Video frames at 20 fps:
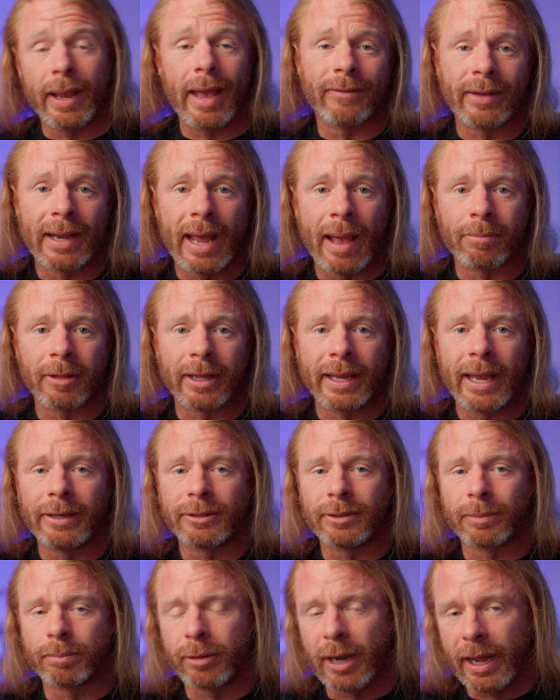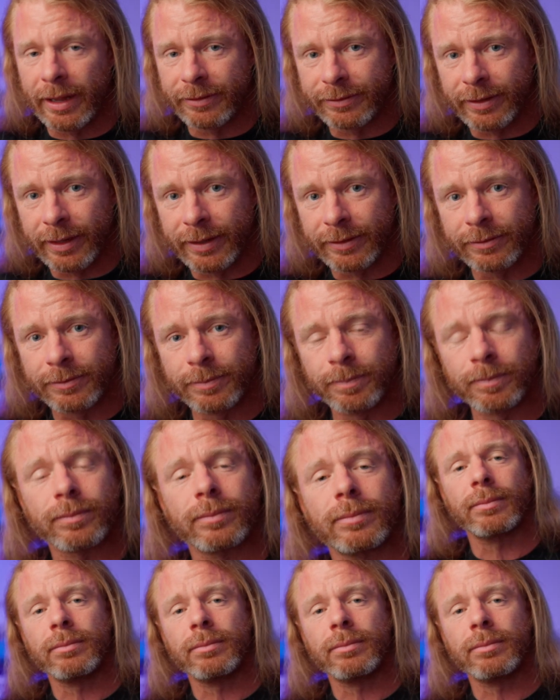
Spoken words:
have an application process.